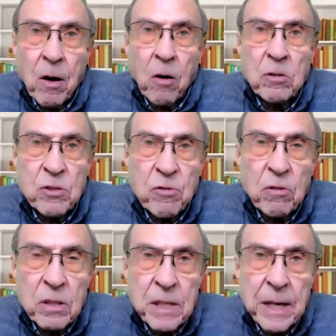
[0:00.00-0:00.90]
or
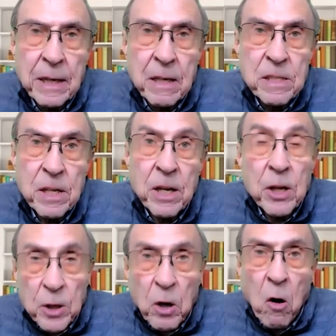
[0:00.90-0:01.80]
drug dealers,
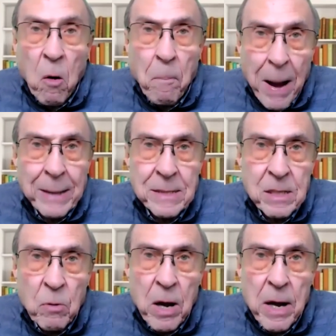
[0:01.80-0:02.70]
you're back
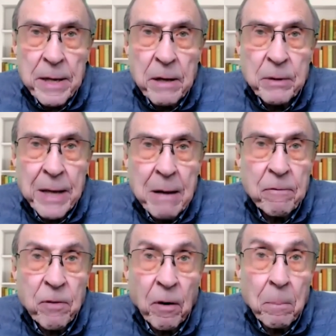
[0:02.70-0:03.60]
to where you
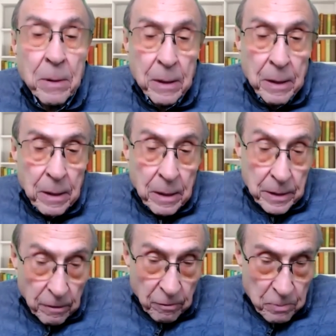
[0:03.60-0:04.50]
came from.
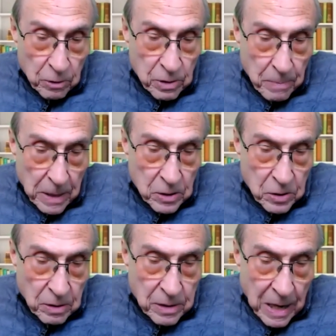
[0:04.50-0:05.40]
You've just
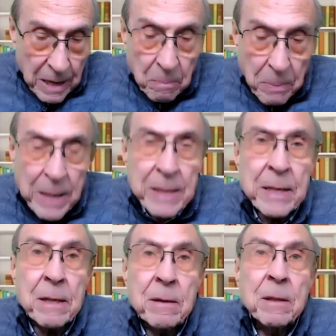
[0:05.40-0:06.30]
mentioned
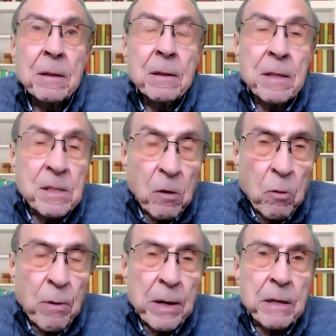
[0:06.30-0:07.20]
Albania. He's
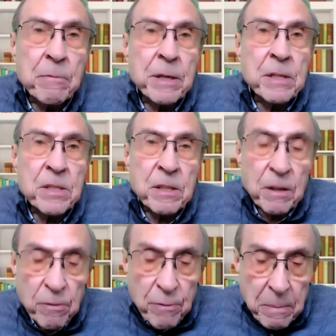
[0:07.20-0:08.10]
already reached
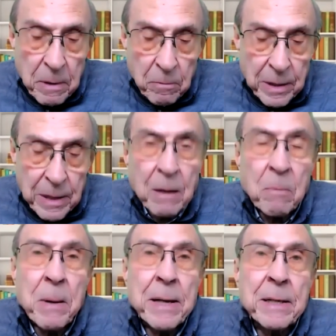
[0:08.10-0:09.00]
agreement with
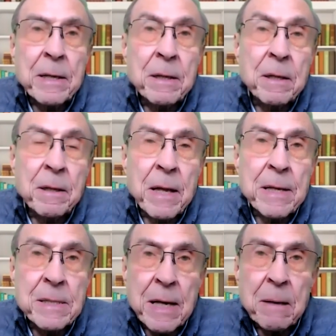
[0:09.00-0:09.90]
Albania that
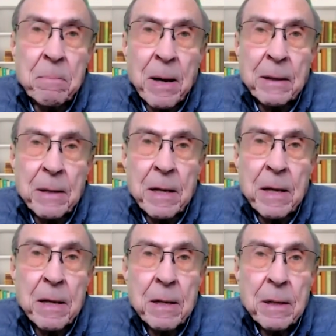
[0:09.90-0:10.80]
they take back
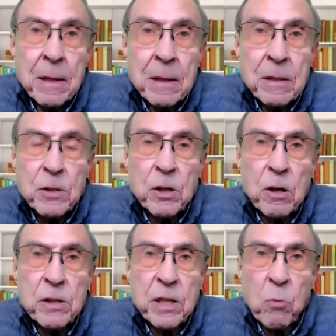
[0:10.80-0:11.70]
their
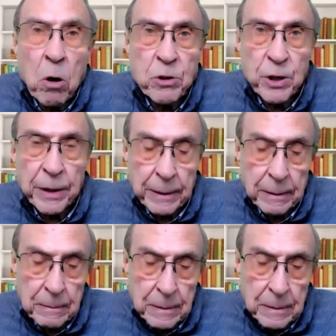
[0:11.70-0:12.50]
dirty washing.